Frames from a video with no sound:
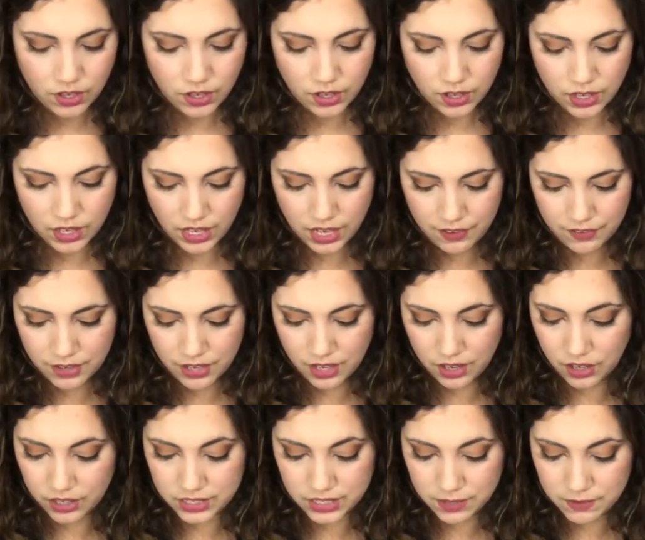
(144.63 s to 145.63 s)
I have a
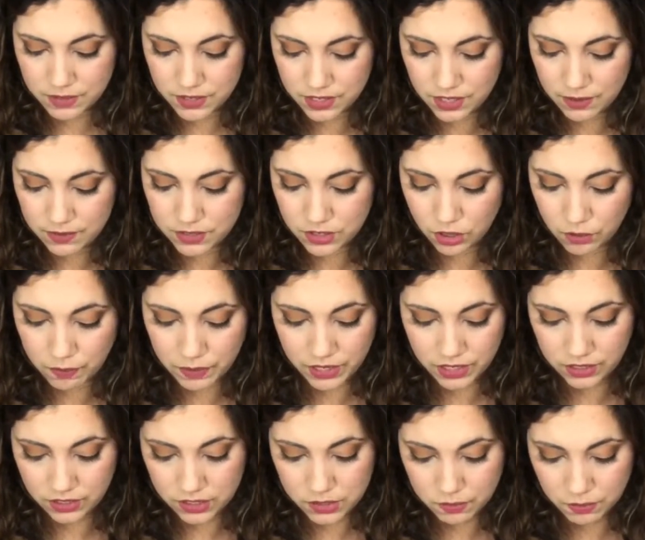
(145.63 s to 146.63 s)
hard time sometimes
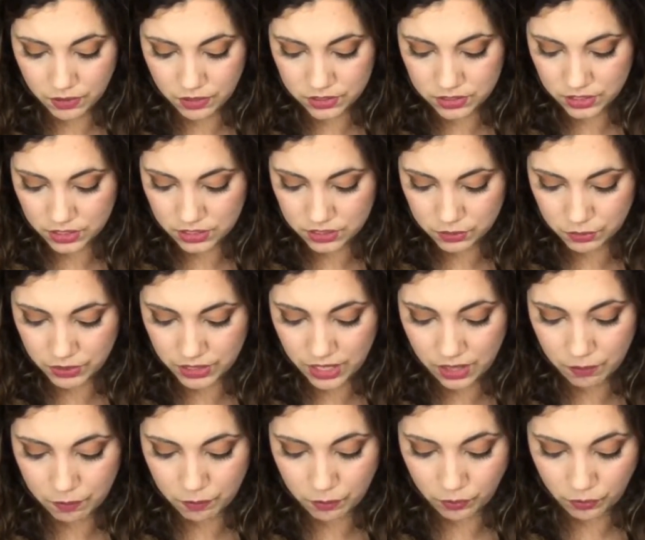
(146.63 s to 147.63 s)
opening these boxes
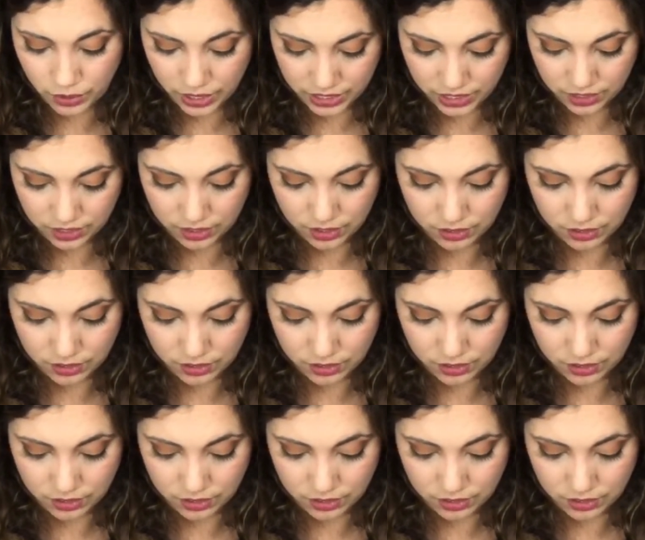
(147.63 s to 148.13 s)
without breaking